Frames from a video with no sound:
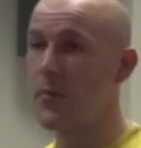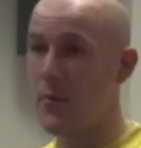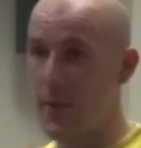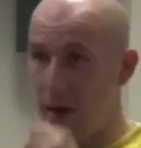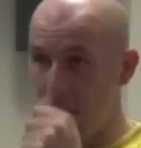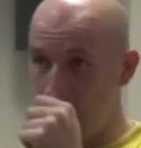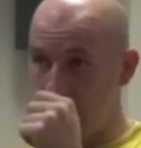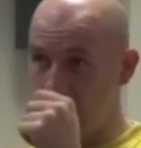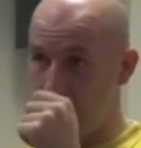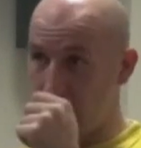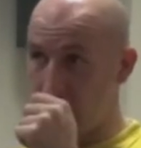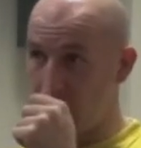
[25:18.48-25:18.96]
people
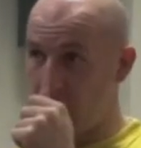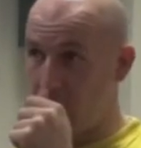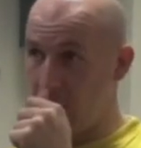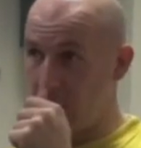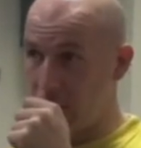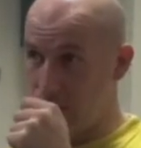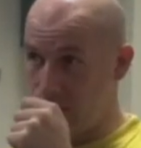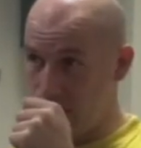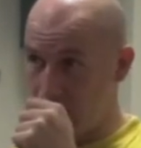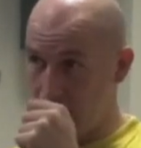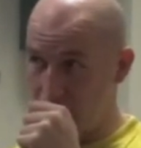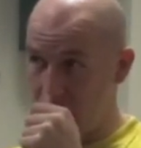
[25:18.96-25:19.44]
might think,
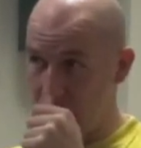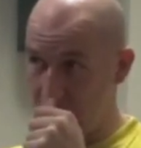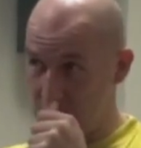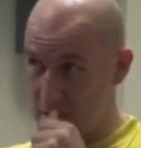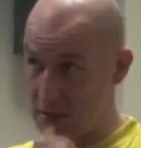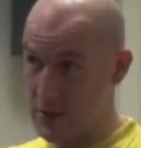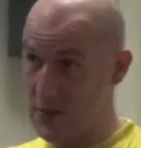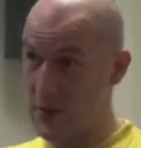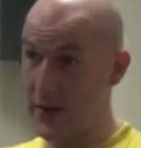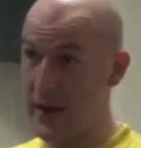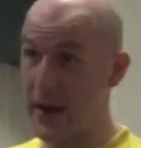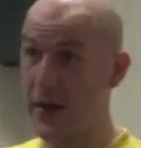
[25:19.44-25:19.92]
well, it's
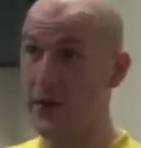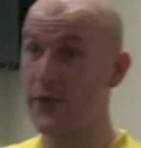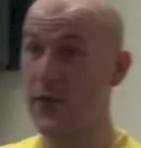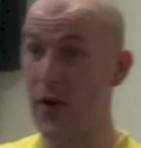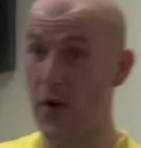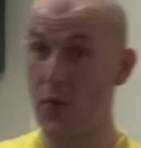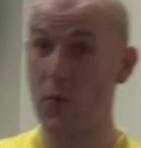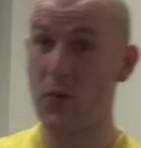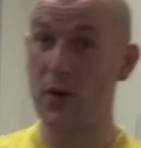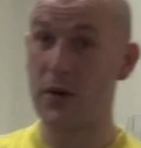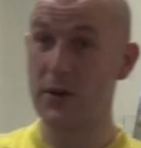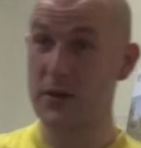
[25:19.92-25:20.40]
just to
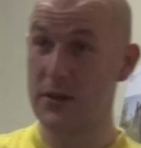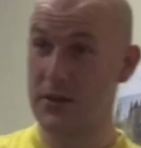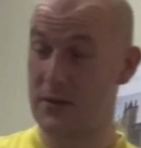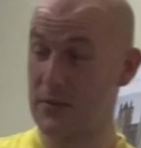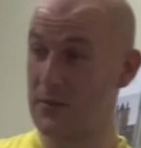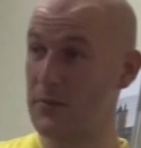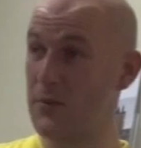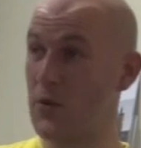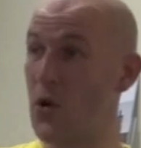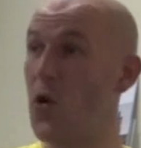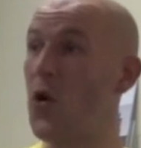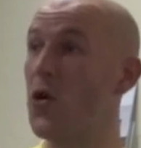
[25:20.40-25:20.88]
identify
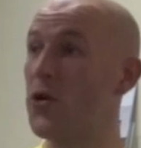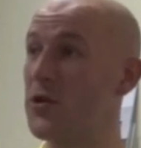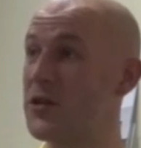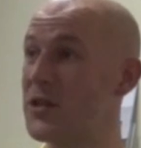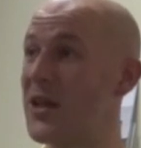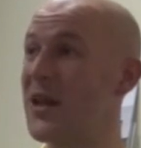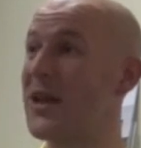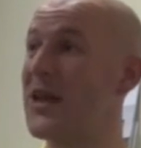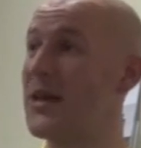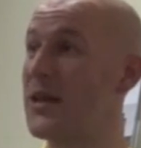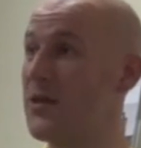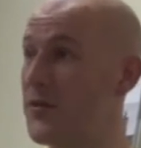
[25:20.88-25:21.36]
what's
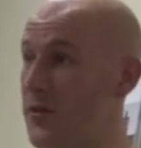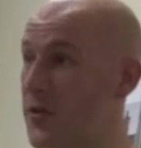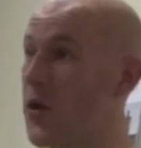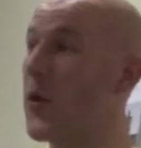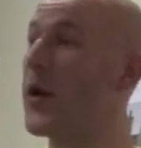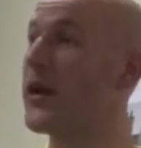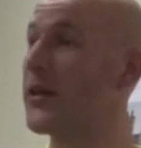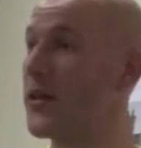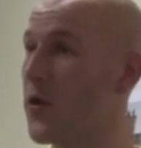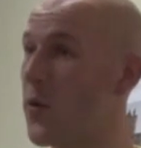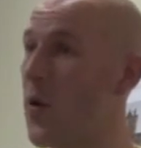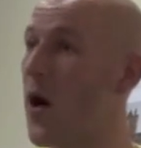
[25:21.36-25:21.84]
causally
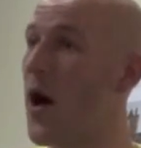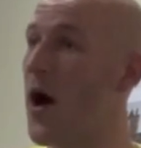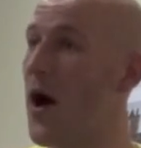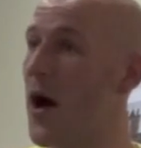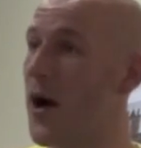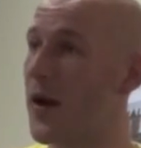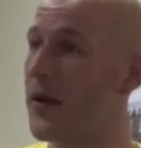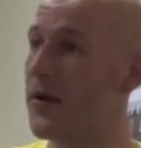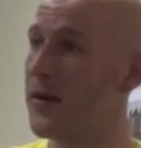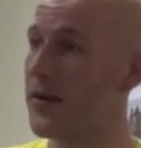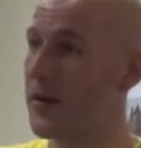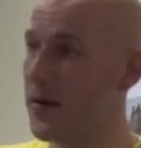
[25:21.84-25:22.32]
doing the
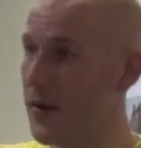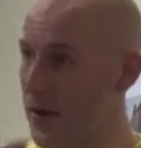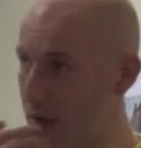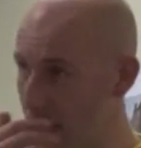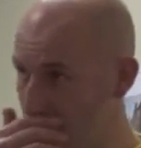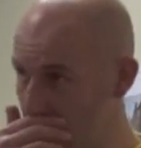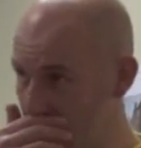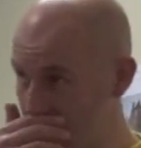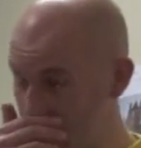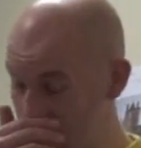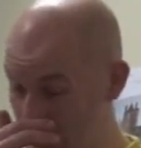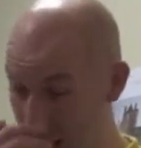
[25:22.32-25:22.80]
work.
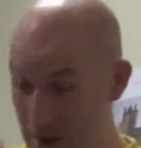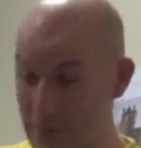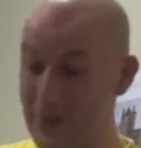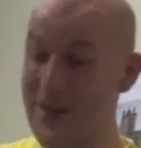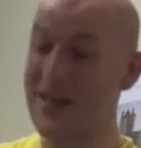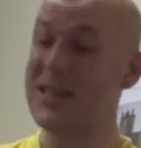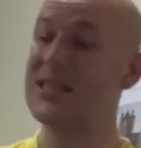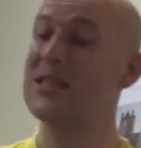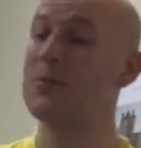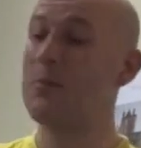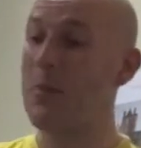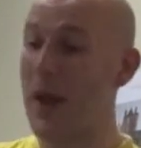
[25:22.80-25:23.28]
So you
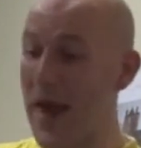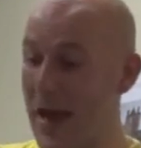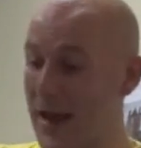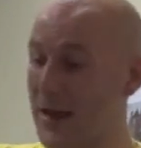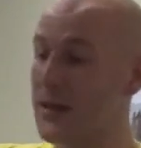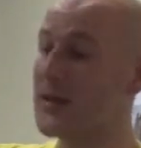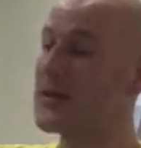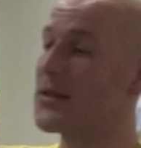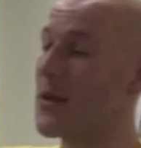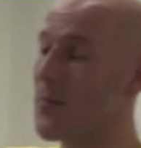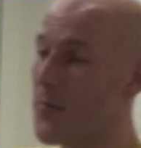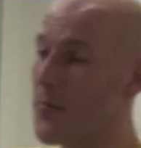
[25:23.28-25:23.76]
haven't explained